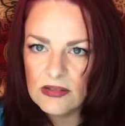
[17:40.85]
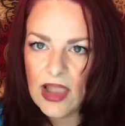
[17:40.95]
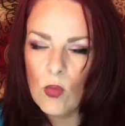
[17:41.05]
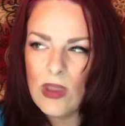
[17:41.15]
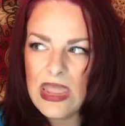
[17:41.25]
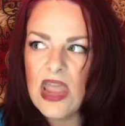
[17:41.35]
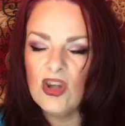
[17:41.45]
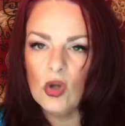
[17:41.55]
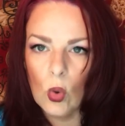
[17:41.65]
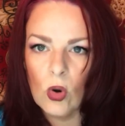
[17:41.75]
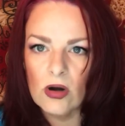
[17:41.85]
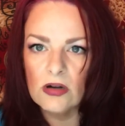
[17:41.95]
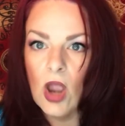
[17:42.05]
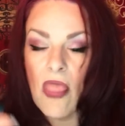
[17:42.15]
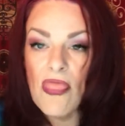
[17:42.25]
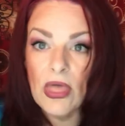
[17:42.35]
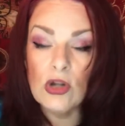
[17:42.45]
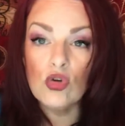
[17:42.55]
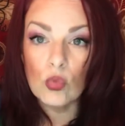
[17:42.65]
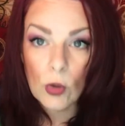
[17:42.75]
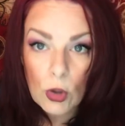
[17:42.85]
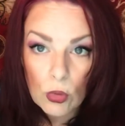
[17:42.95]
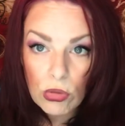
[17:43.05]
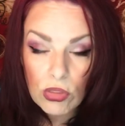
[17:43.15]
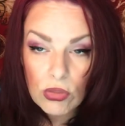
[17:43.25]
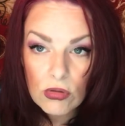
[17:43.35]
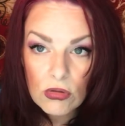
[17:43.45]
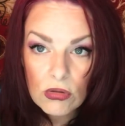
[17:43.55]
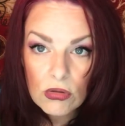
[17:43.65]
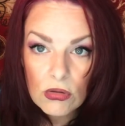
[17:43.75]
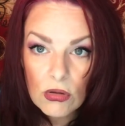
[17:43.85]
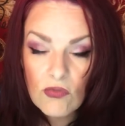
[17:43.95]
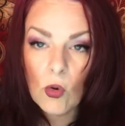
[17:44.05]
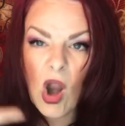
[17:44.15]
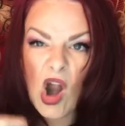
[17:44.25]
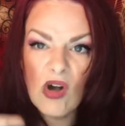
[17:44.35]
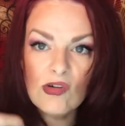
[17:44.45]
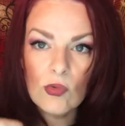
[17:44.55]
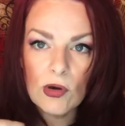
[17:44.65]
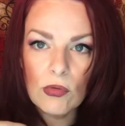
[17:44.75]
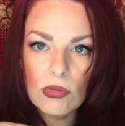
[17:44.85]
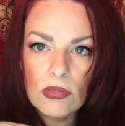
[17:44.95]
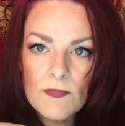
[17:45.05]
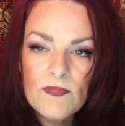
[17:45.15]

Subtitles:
Like we ignore the truth for our truth.